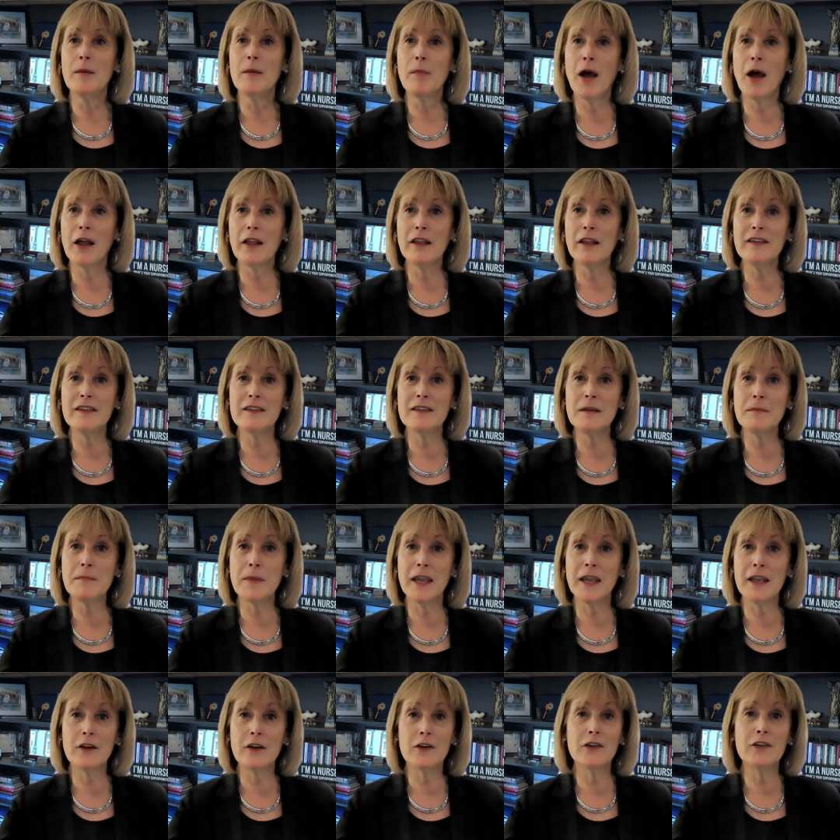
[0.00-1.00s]

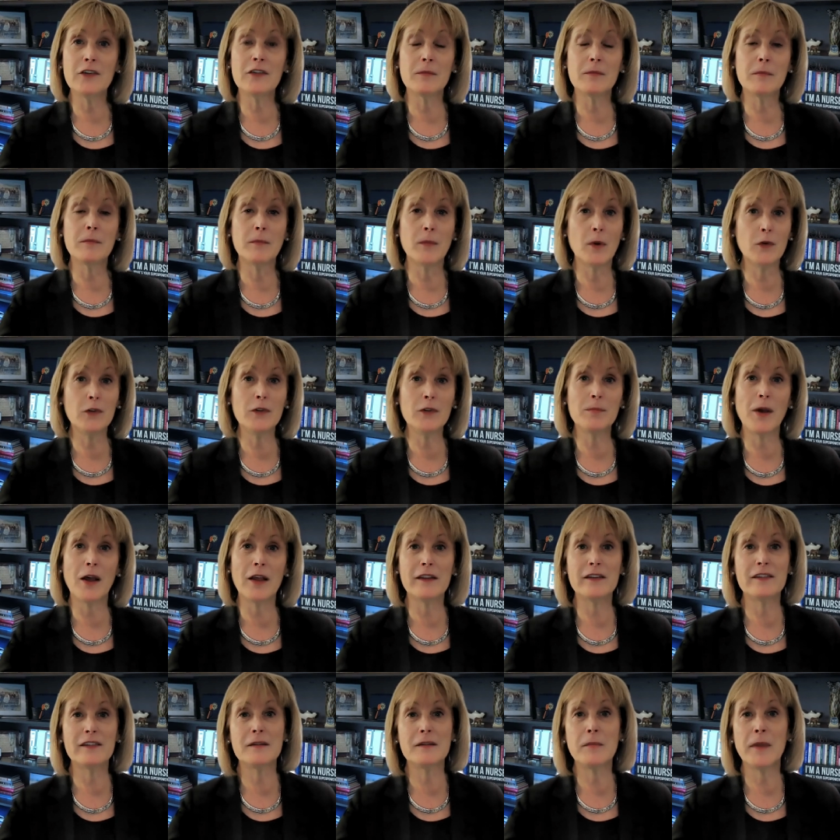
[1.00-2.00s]
Policymakers, most
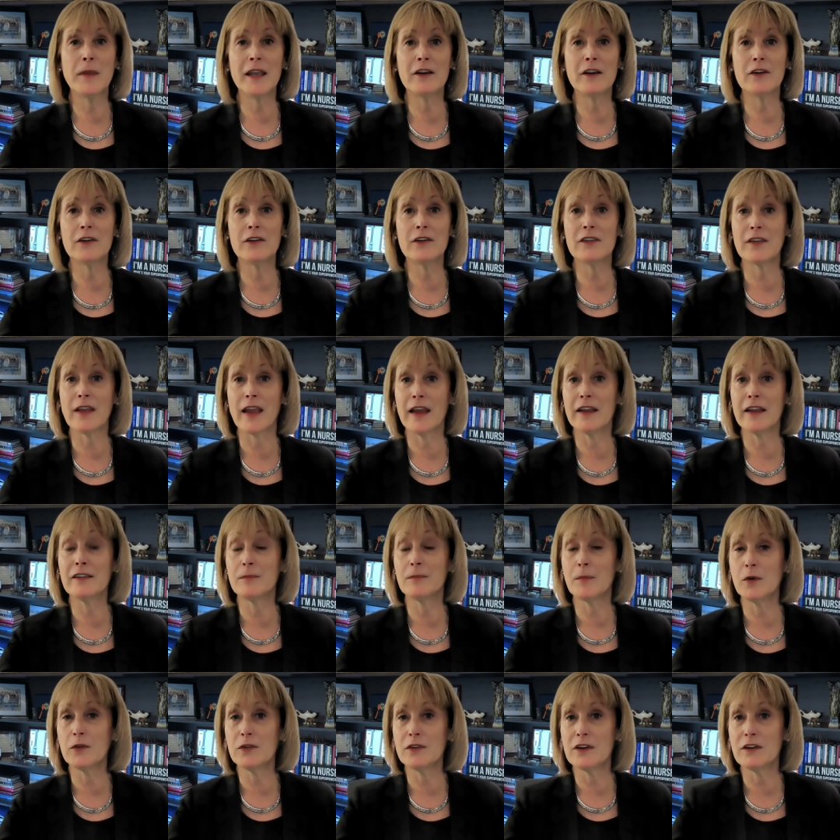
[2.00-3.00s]
policymakers, as
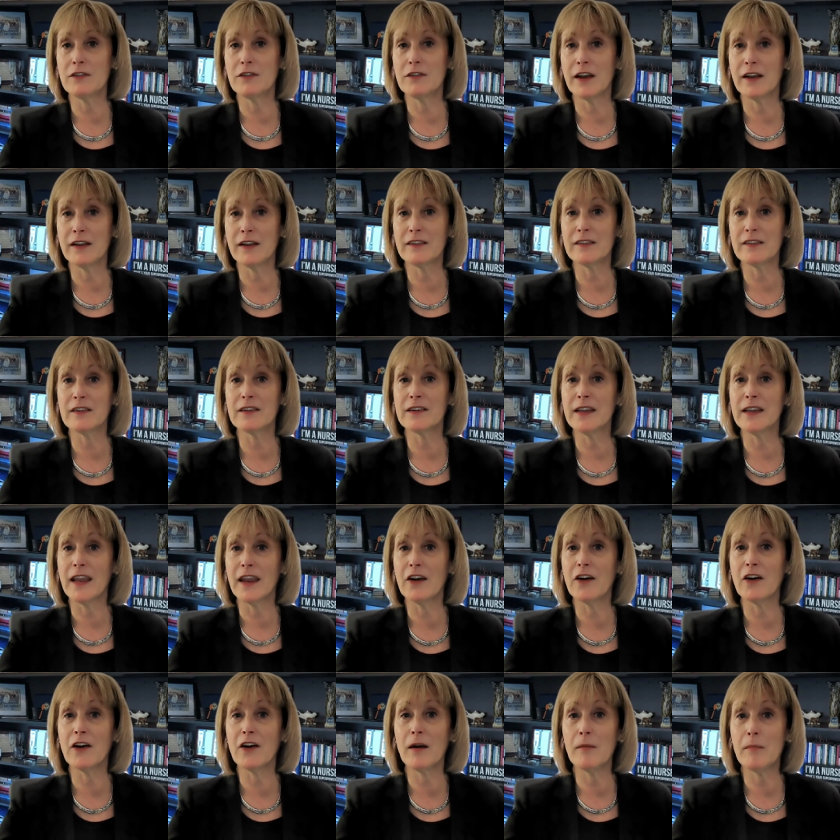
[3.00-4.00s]
most of us,
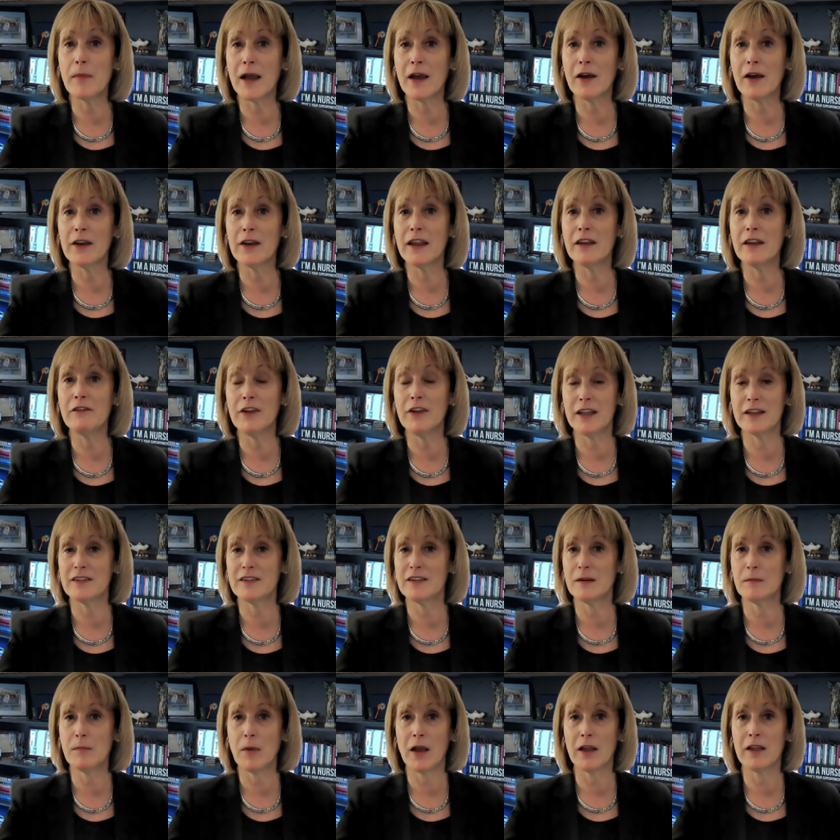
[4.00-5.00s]
care about
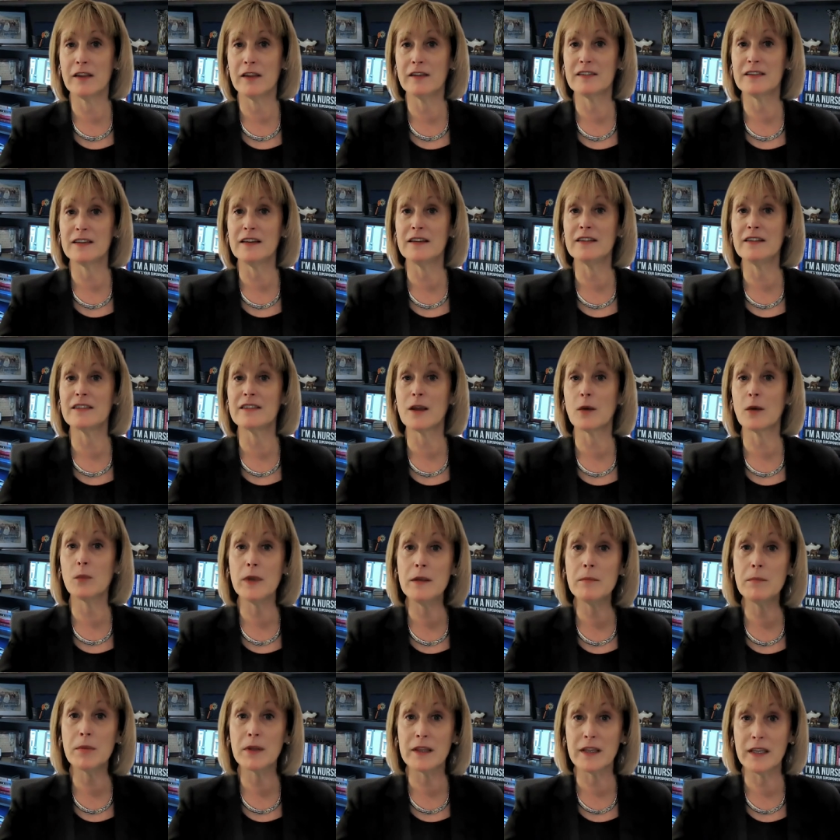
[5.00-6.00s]
advancing policies that
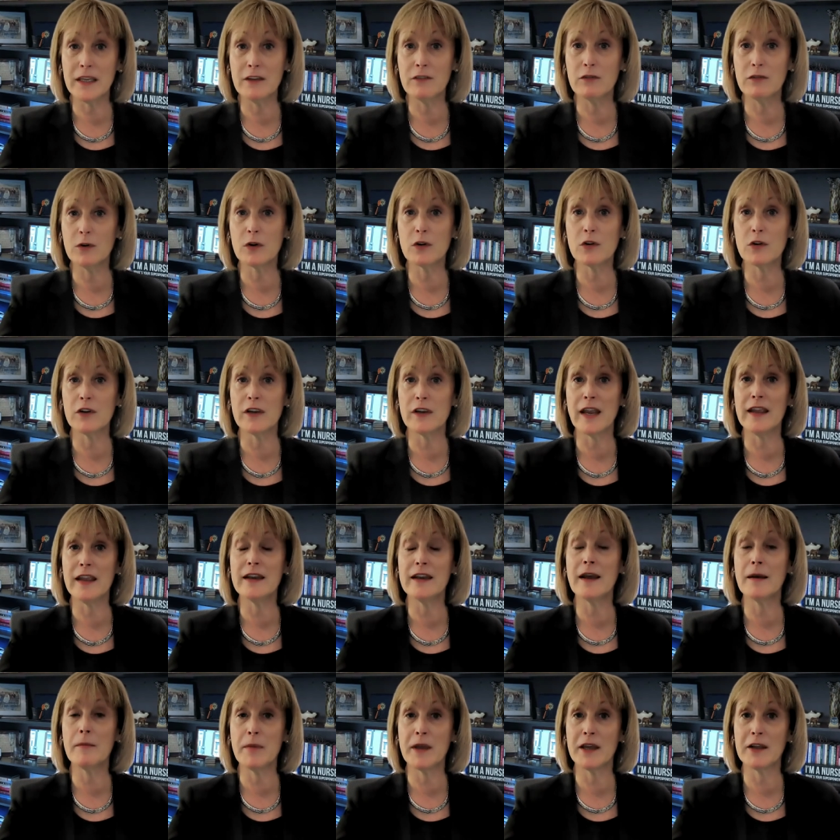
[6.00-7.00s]
we believe will
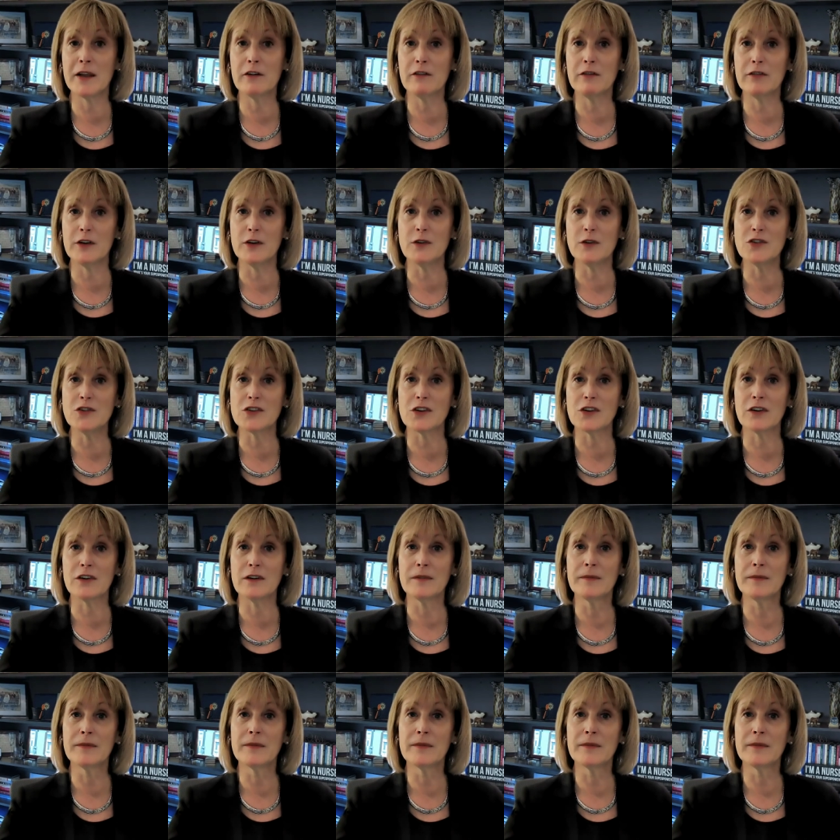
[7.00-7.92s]
create a better future.